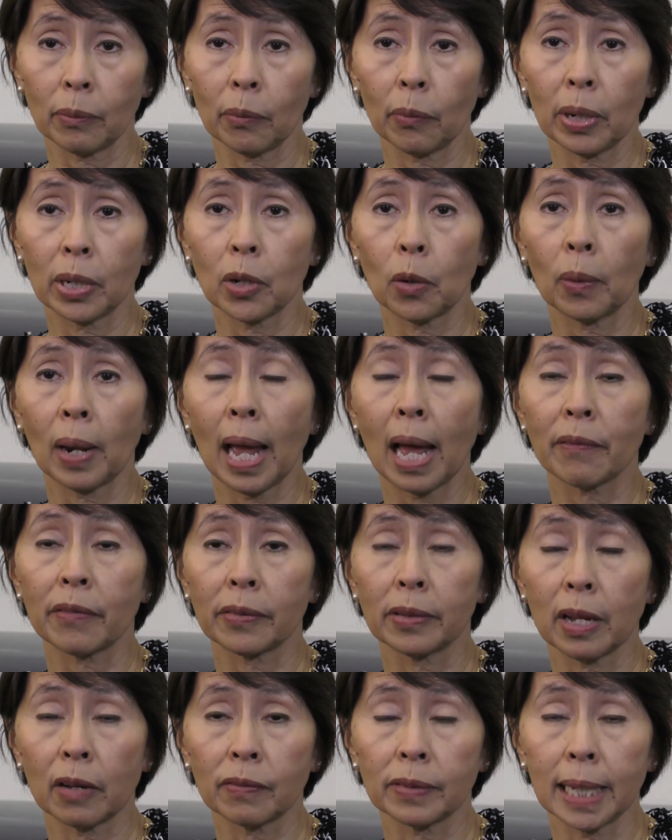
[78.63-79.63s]
We don't have
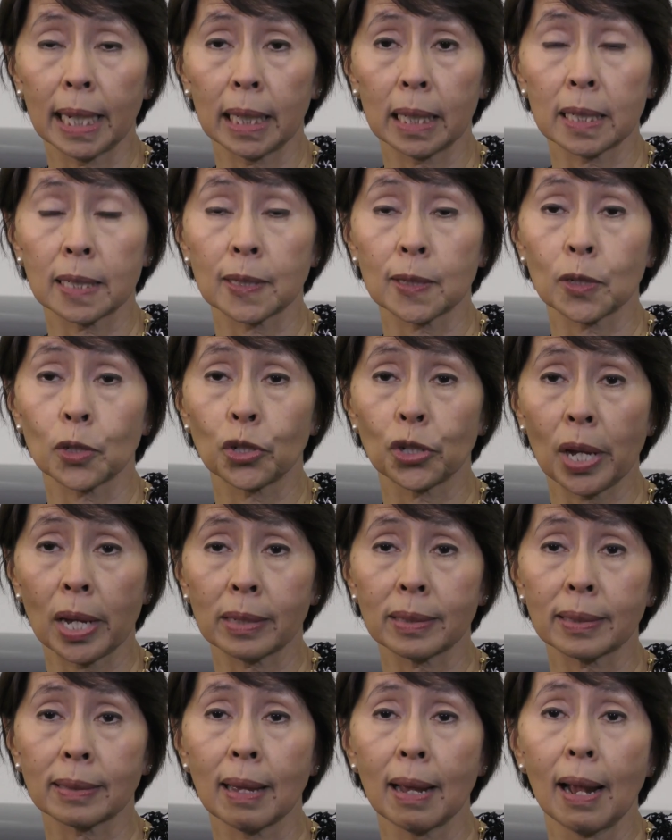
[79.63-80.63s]
enough data to
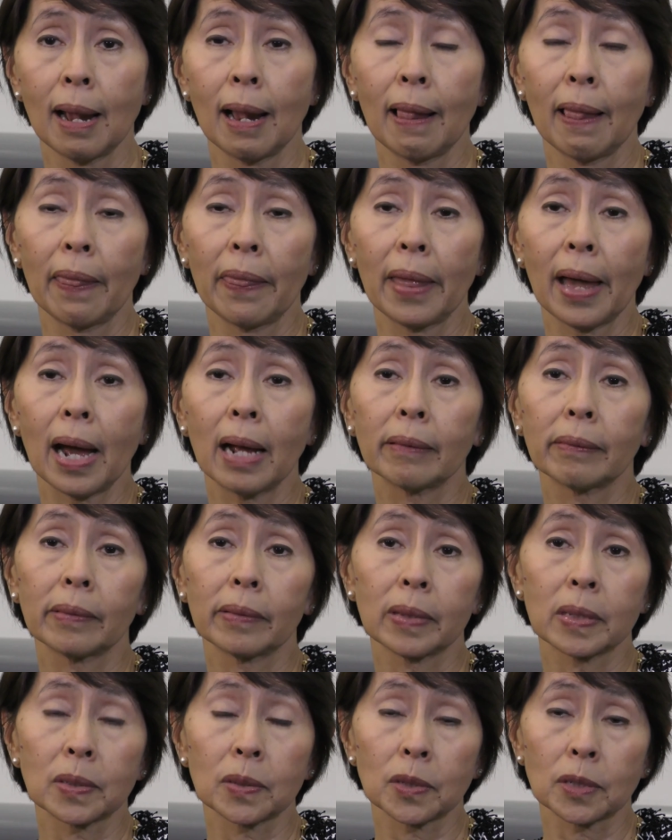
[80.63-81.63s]
suggest that
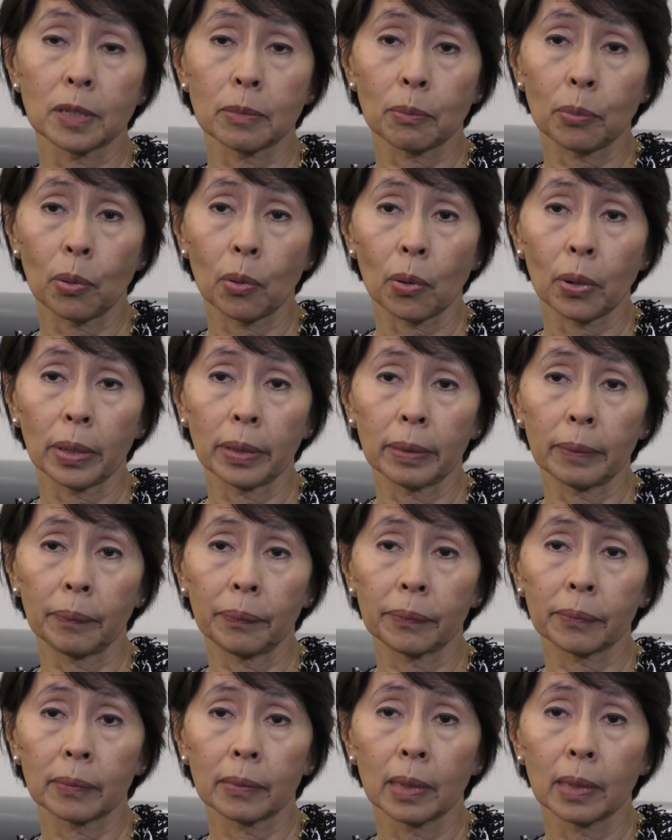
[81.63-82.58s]
this is important.